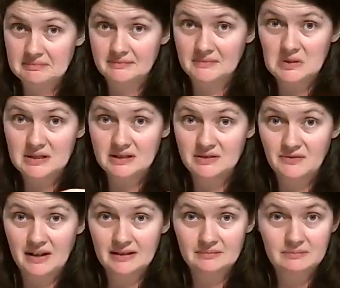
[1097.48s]
this is
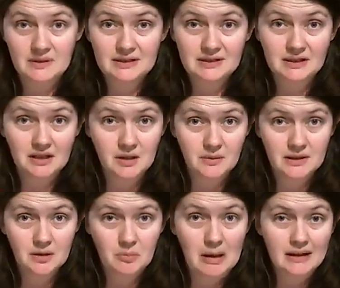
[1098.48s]
fine. This can go in
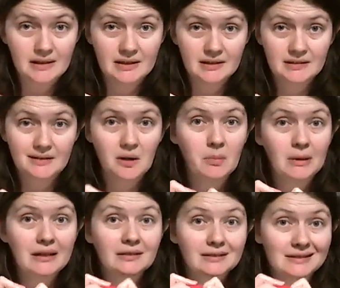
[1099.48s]
your pocket. Nobody
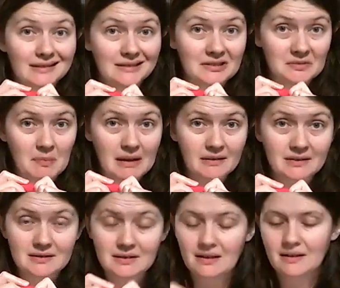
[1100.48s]
else is gonna smell
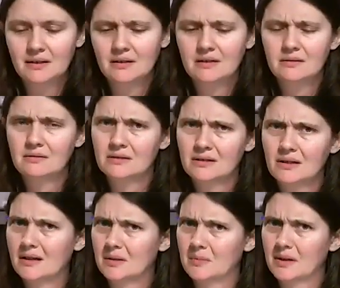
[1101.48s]
this on you. They're
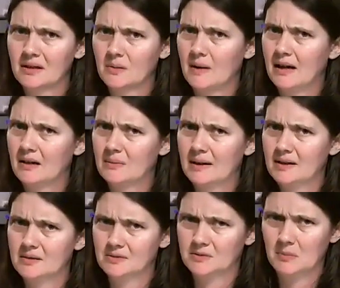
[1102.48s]
not gonna be like, wow, why do
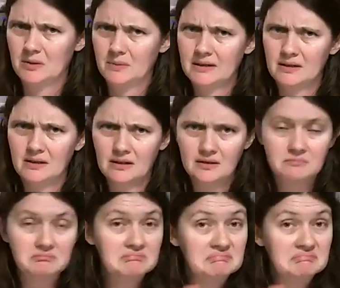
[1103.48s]
you smell weird?